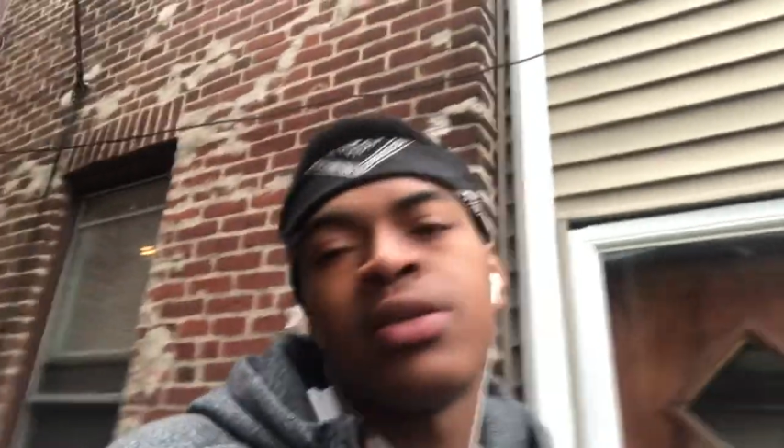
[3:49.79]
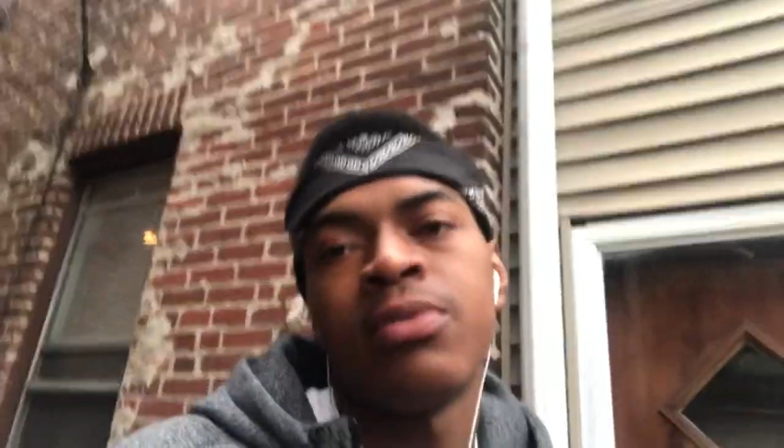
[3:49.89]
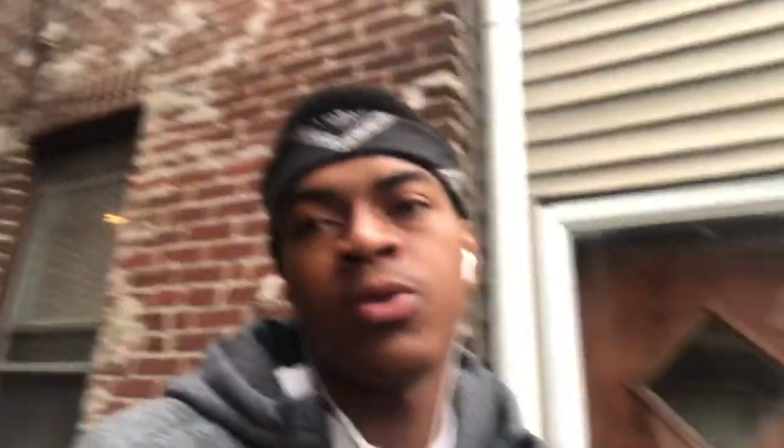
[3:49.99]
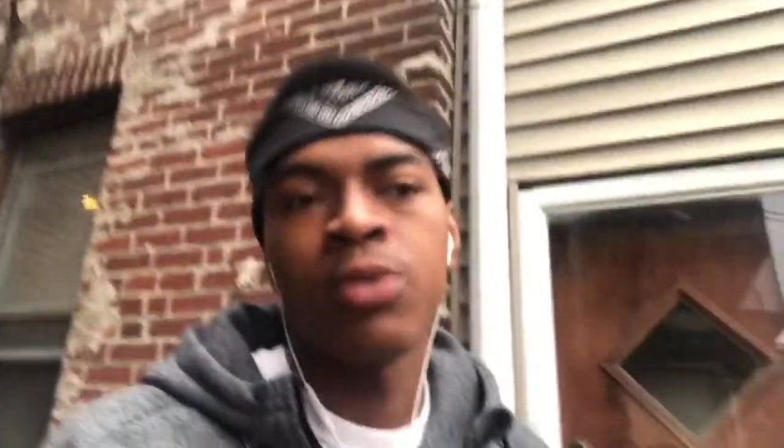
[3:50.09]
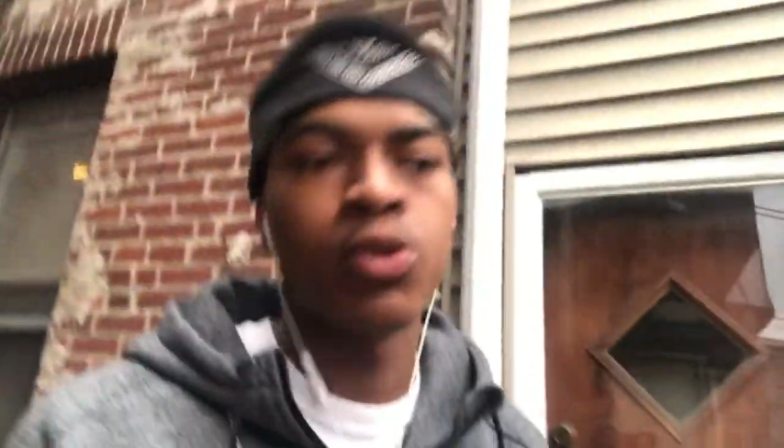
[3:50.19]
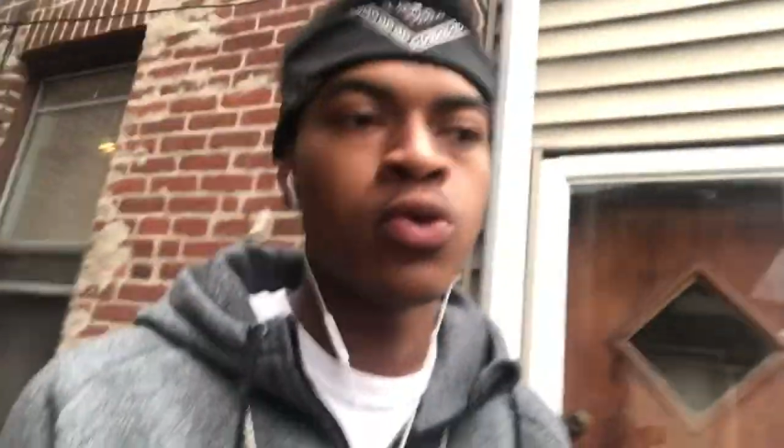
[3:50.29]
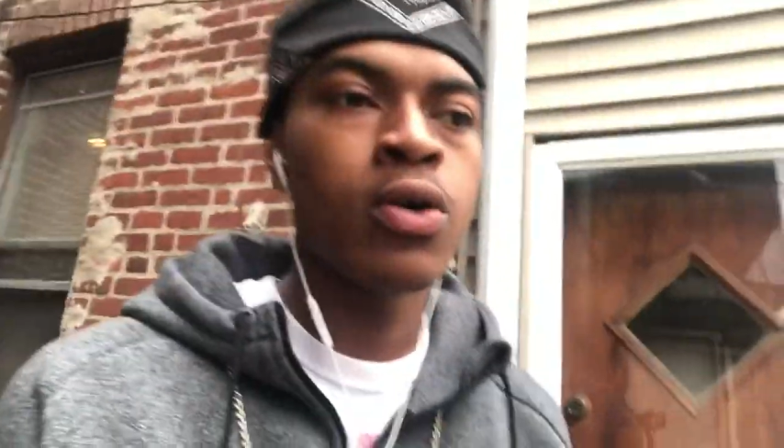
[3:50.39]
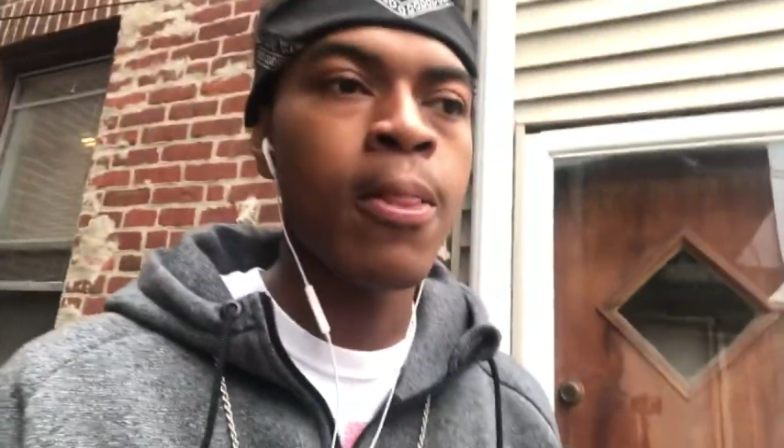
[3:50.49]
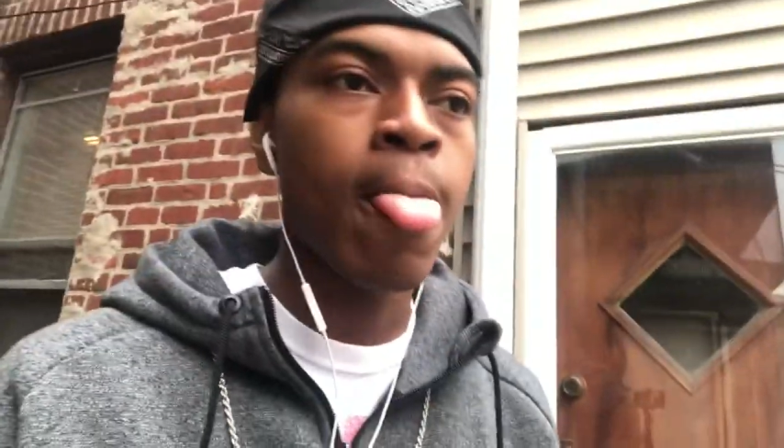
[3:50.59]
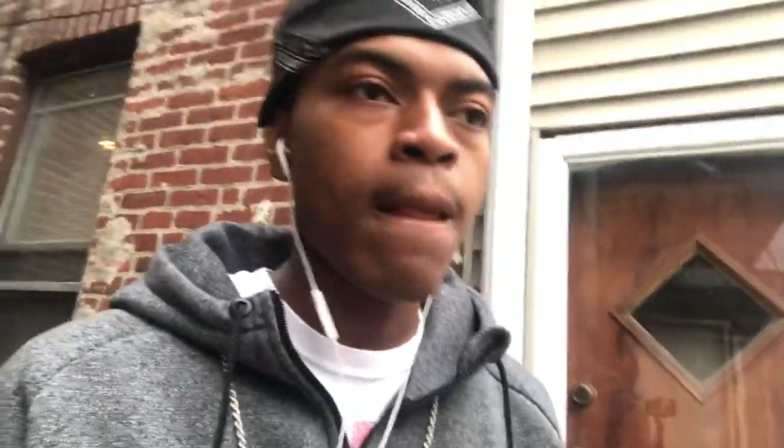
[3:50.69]
tell them what I'm
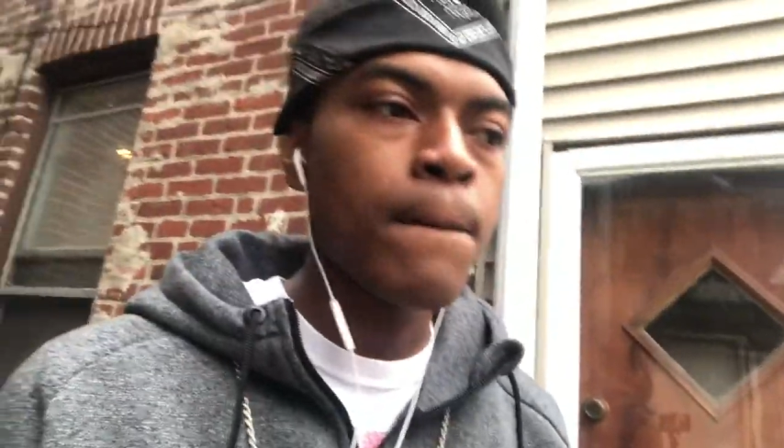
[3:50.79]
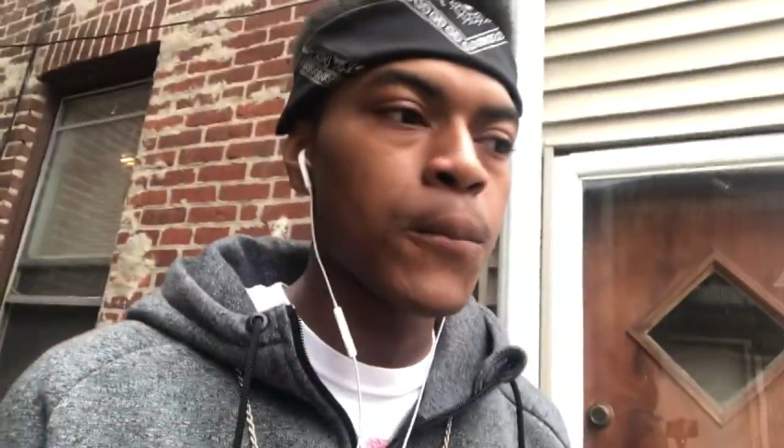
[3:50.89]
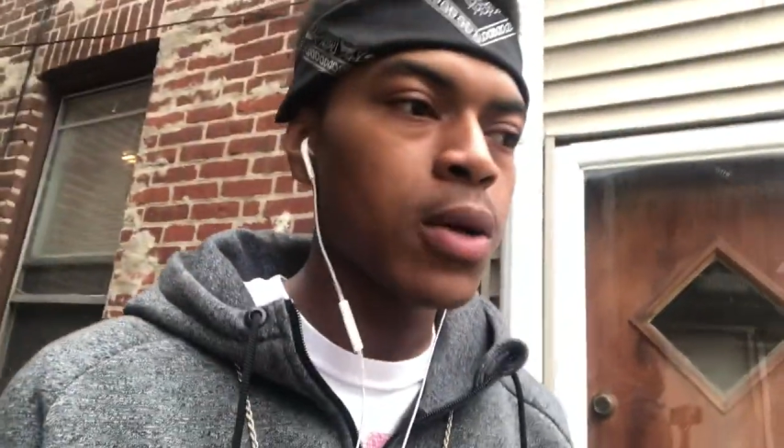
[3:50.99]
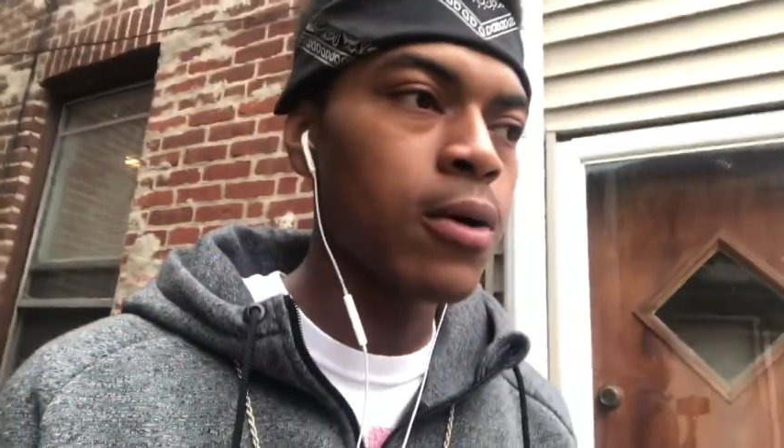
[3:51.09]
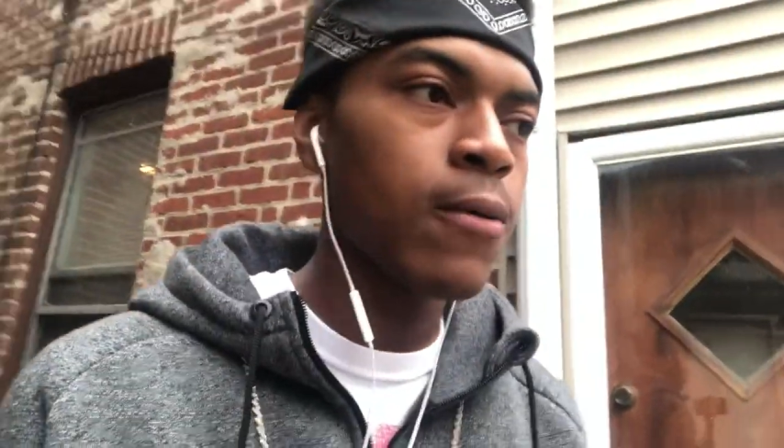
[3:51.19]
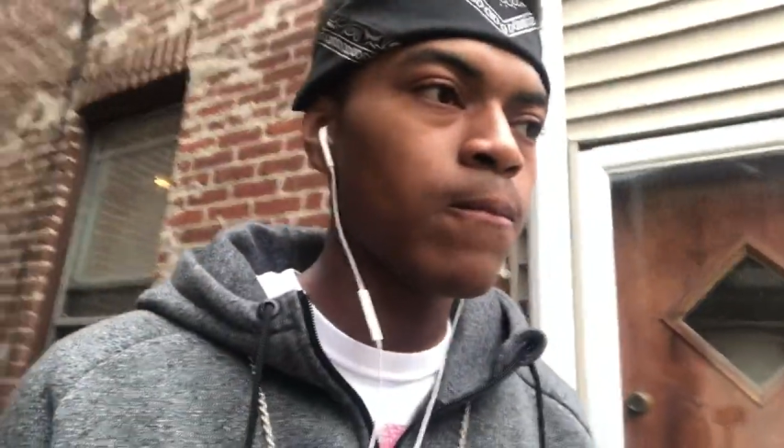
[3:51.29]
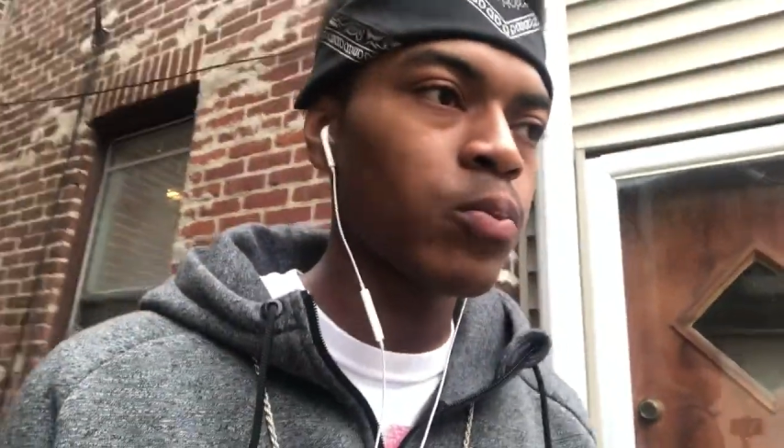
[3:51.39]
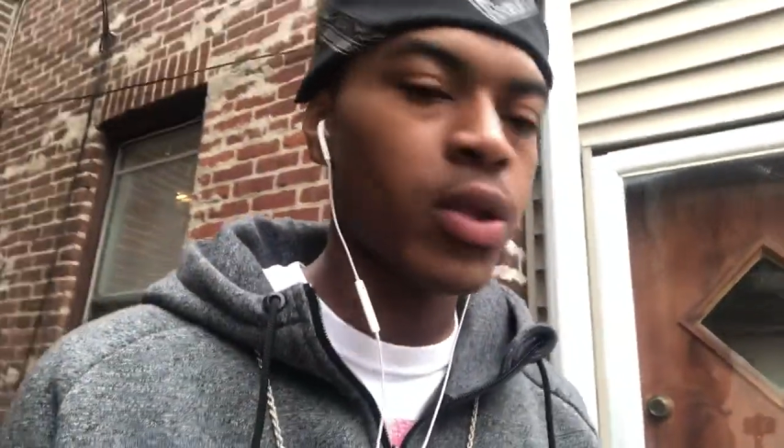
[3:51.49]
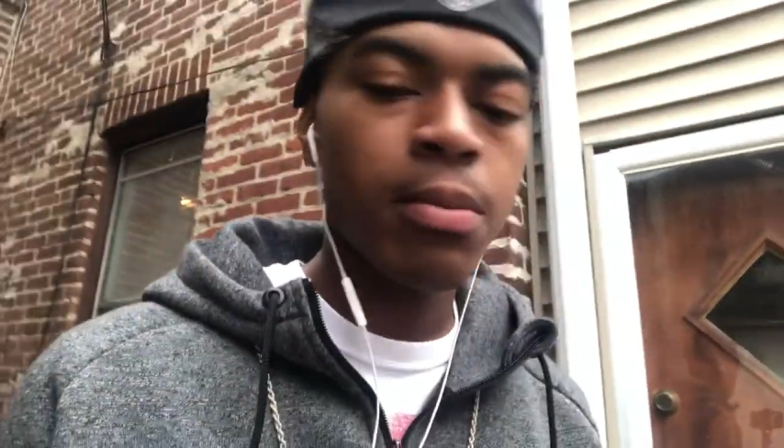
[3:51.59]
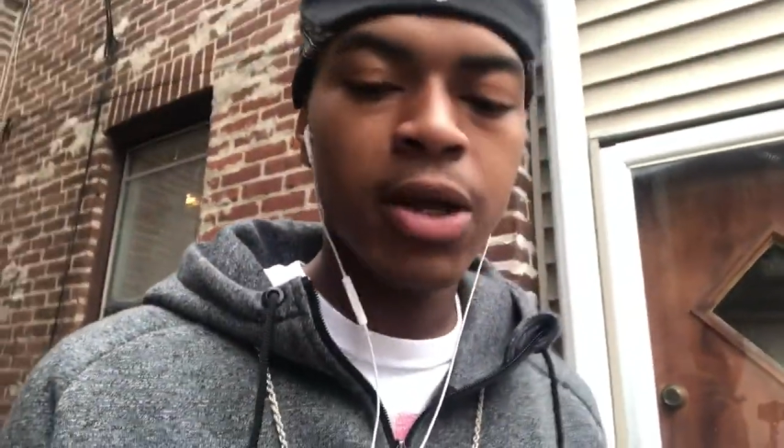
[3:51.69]
doing. But um,
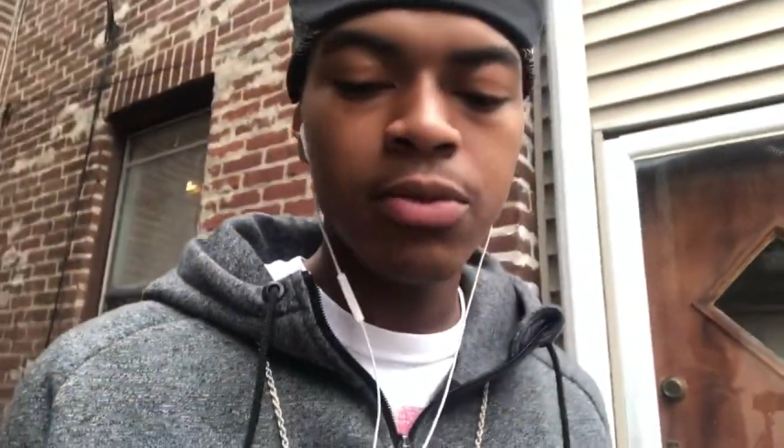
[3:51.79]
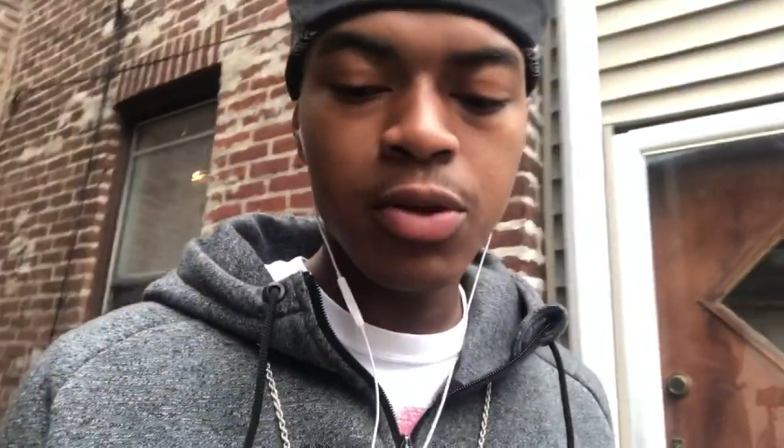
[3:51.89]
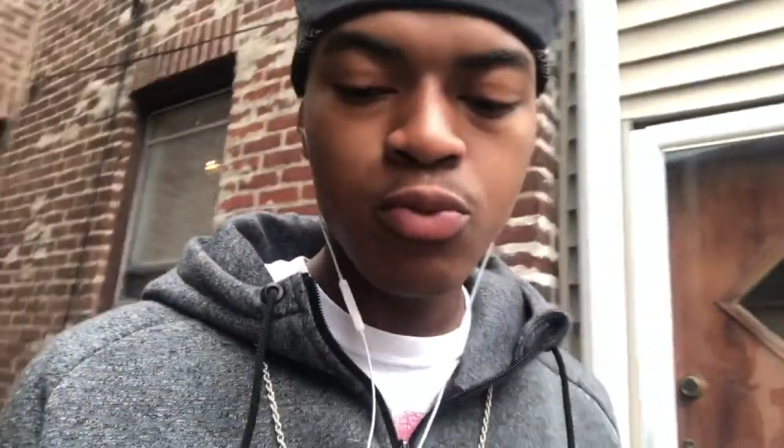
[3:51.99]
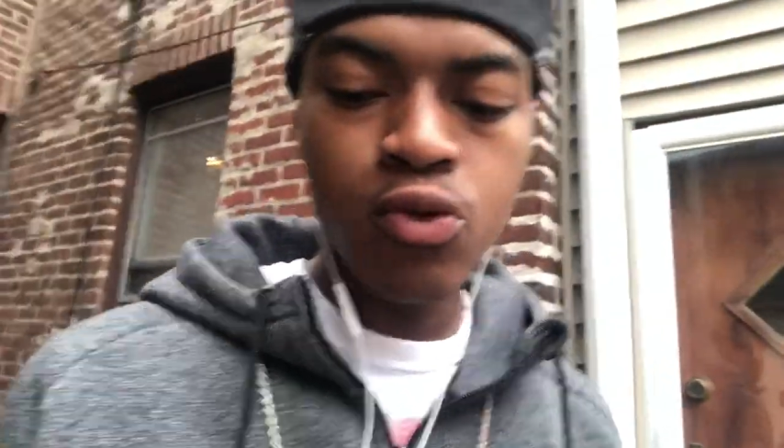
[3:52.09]
I'm about to be